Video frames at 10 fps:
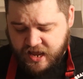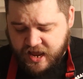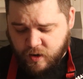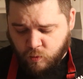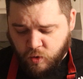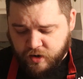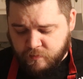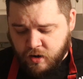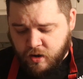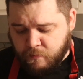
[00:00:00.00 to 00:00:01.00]
at
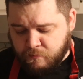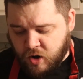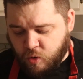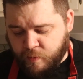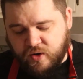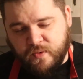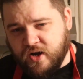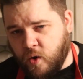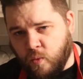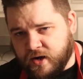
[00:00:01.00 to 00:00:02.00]
one moment.
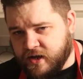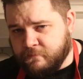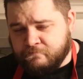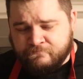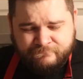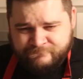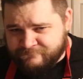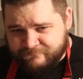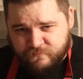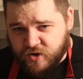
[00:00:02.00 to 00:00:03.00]
We don't want
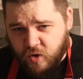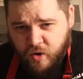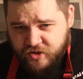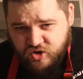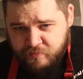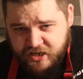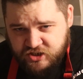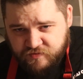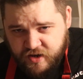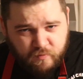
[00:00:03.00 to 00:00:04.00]
too
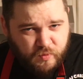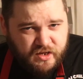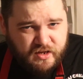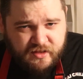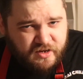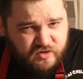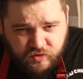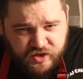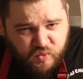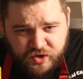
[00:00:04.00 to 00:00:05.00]
much of it. There's
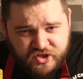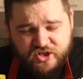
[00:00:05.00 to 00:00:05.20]
only one